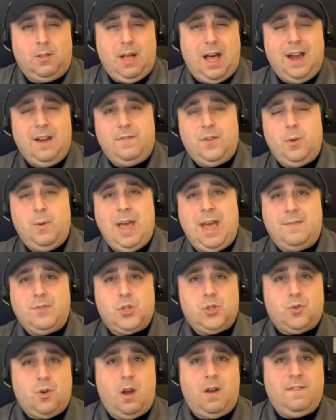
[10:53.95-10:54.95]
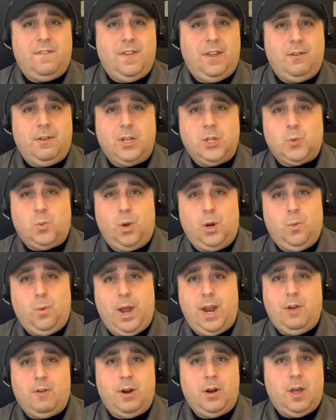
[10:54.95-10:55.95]
A lot of you have strong feelings one
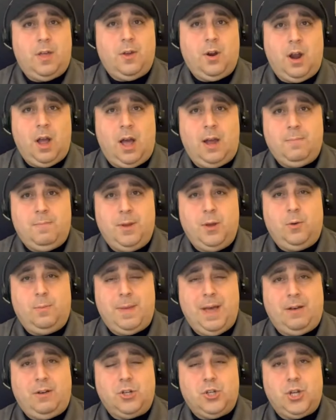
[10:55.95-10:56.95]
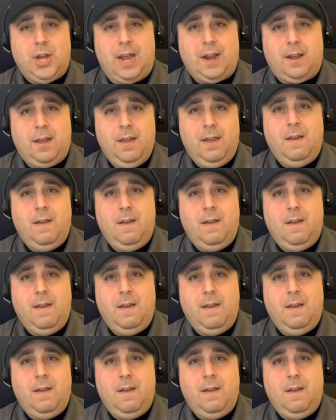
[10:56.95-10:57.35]
way or another on Bill Belichick.